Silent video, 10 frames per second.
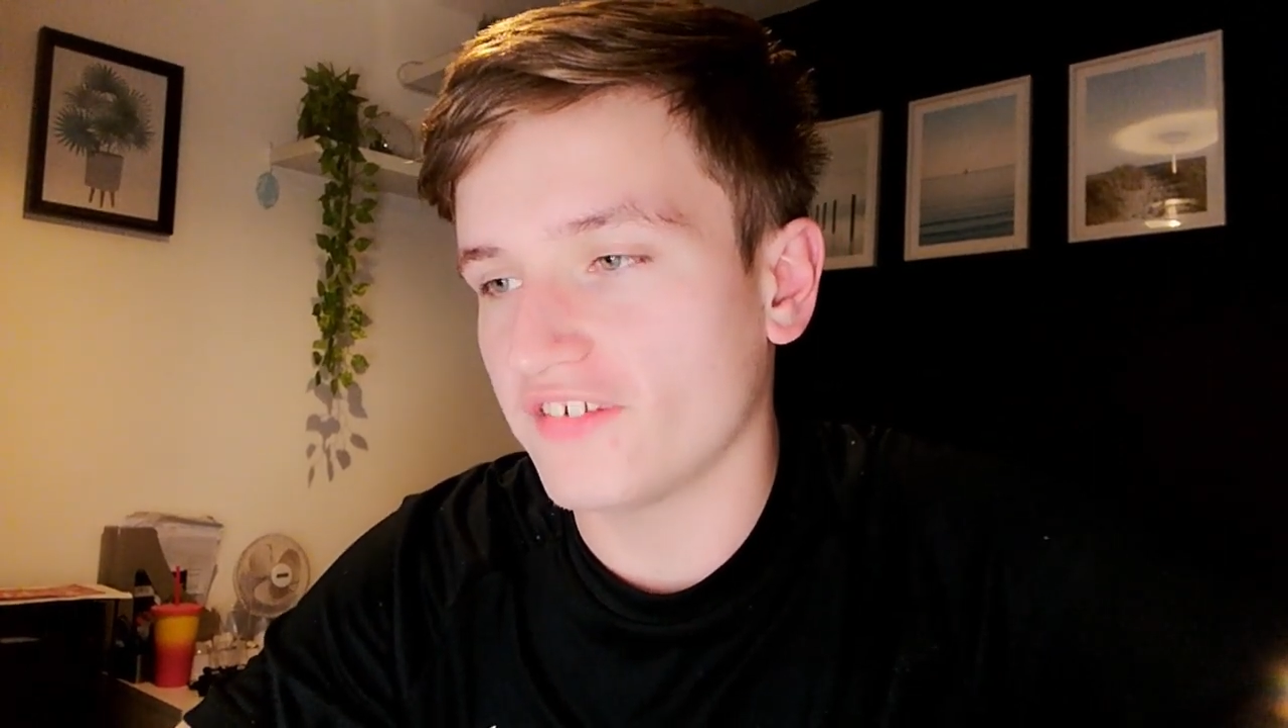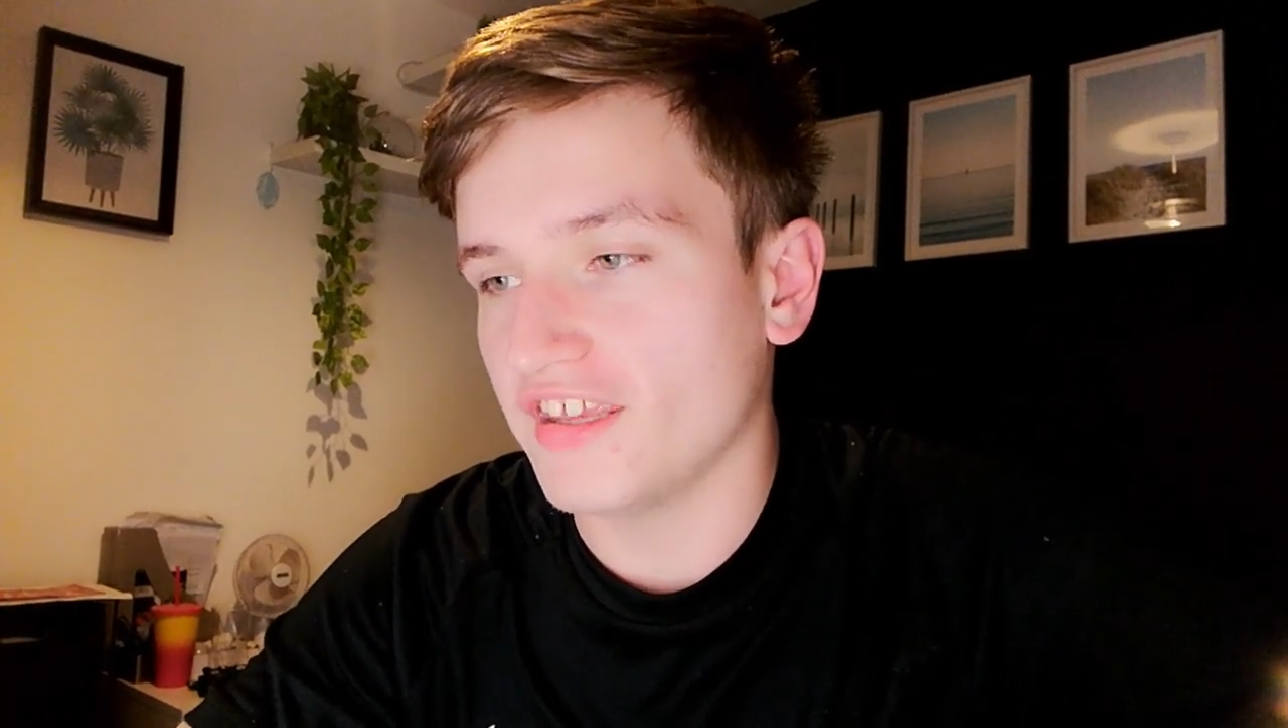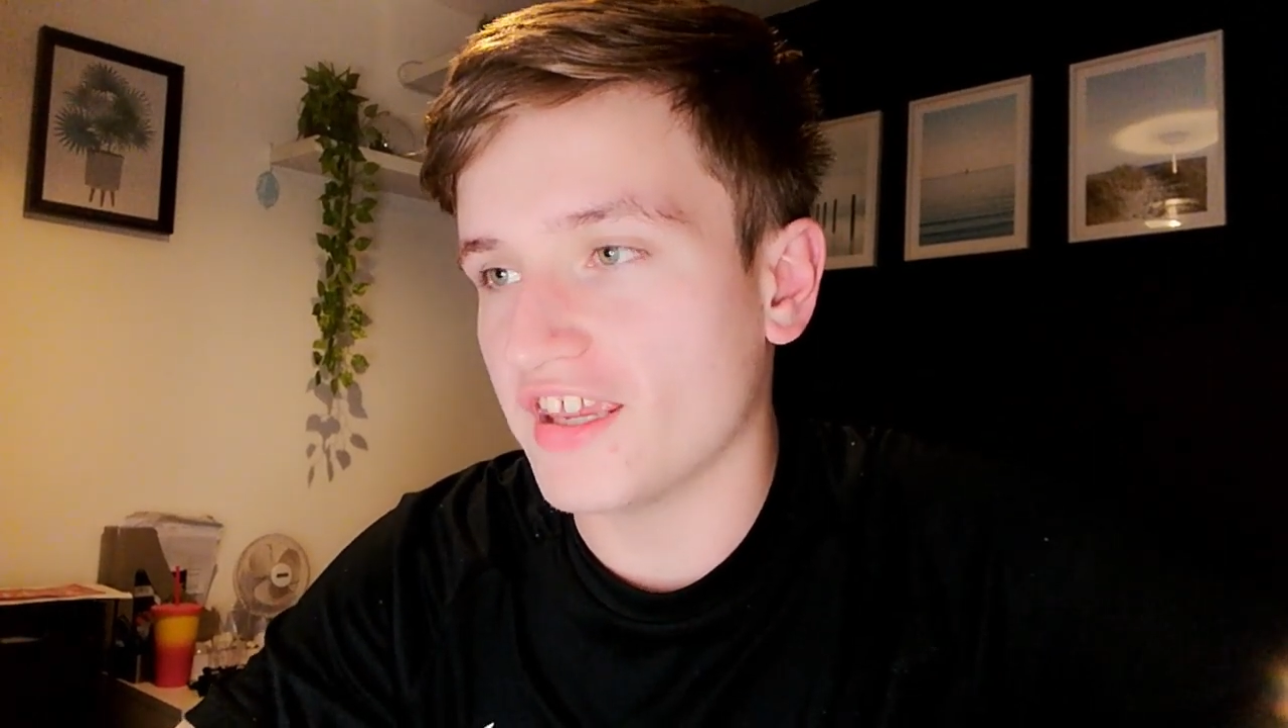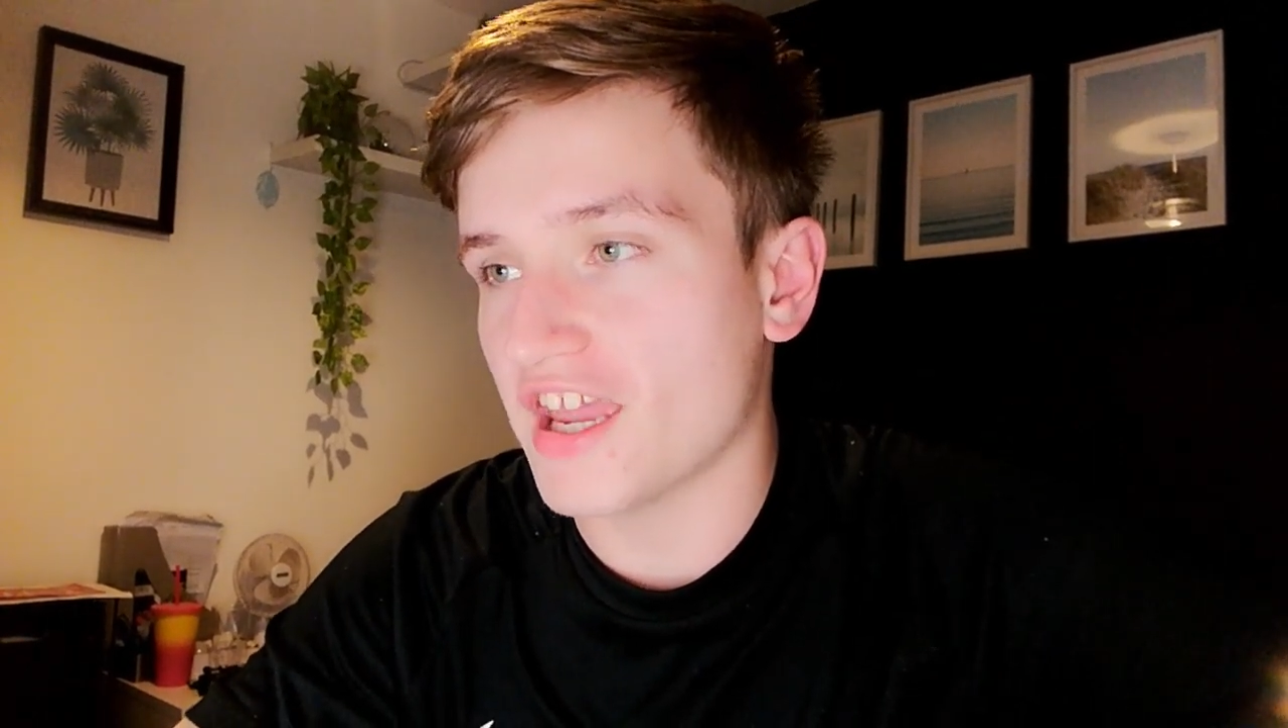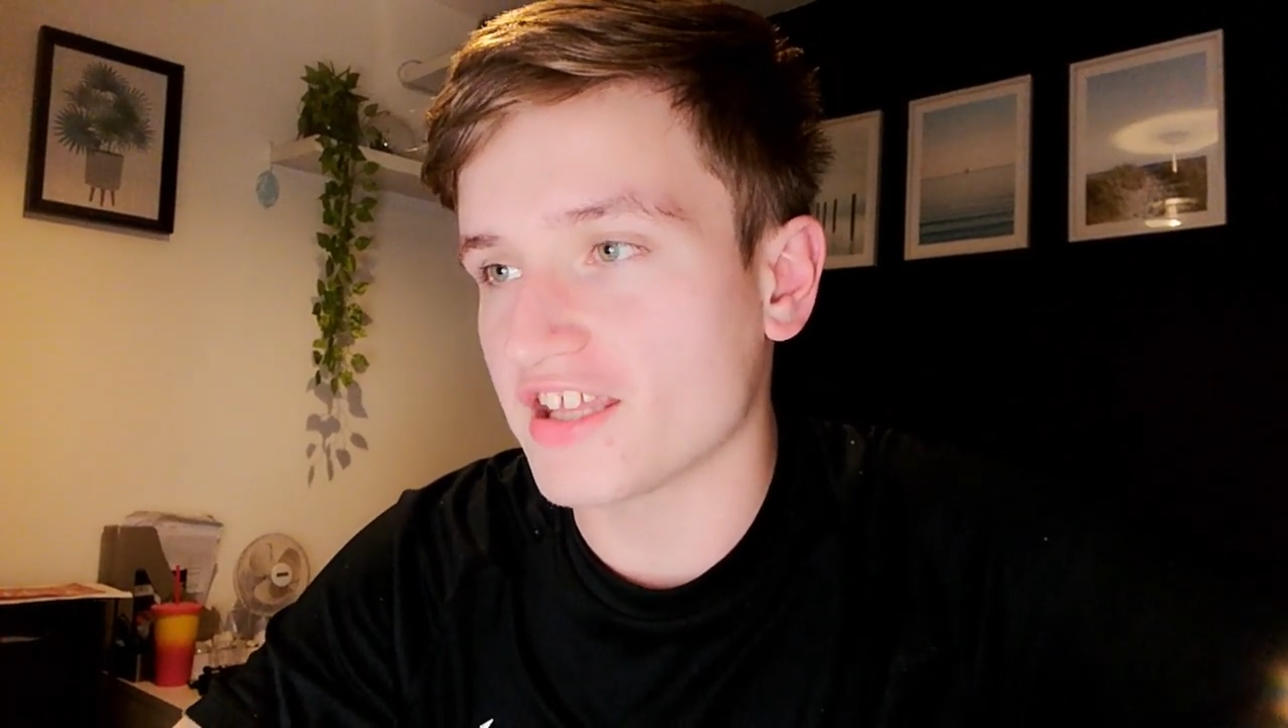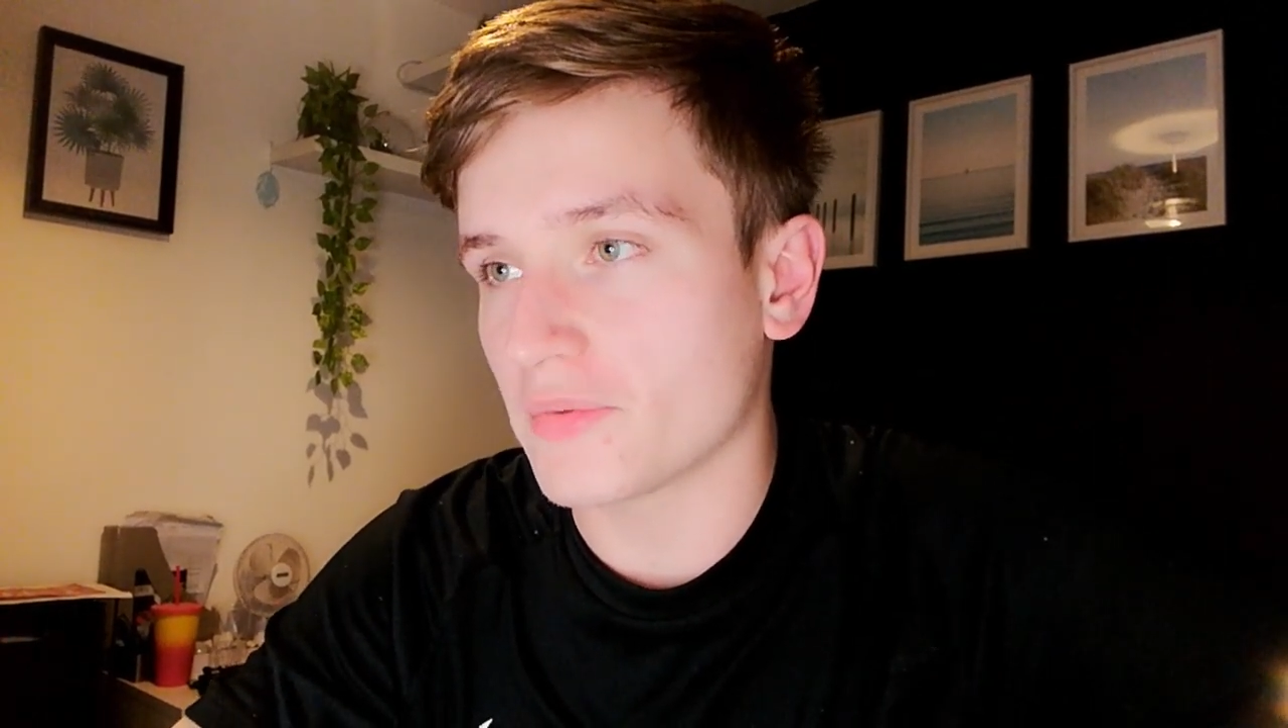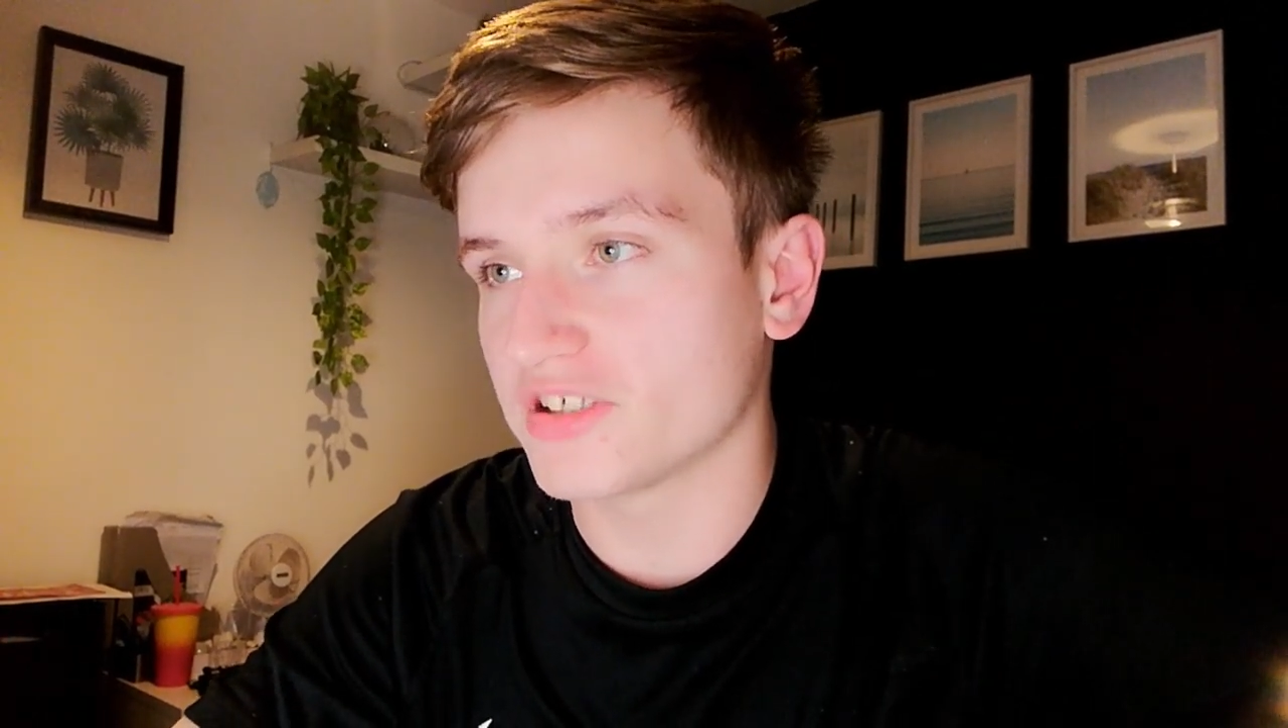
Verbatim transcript: tea cake now,